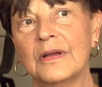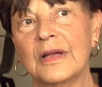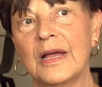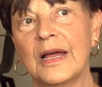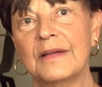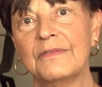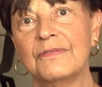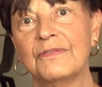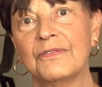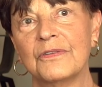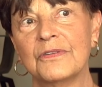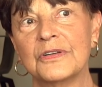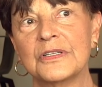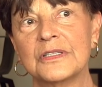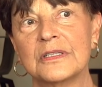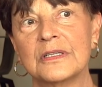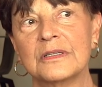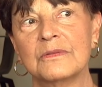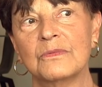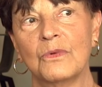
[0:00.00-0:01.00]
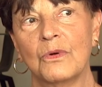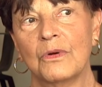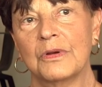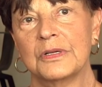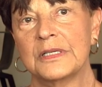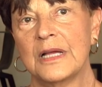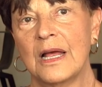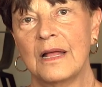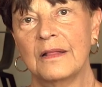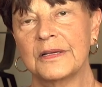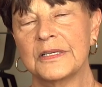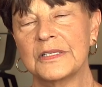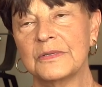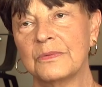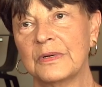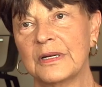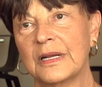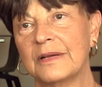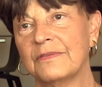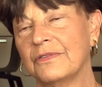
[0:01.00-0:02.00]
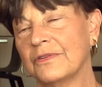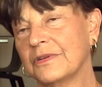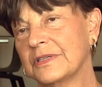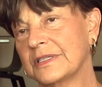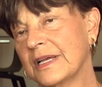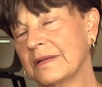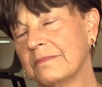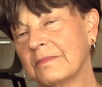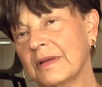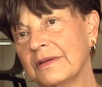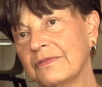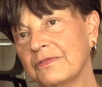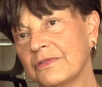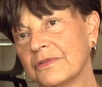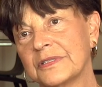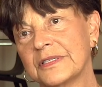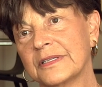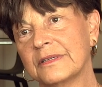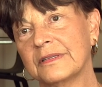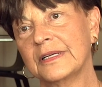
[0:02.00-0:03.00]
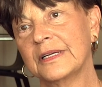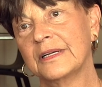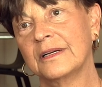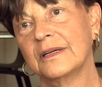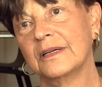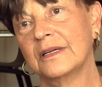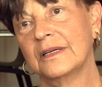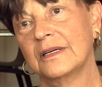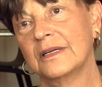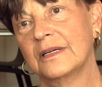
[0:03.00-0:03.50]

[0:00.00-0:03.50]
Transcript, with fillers: I first wore a tallis when I first had my first Aliyah.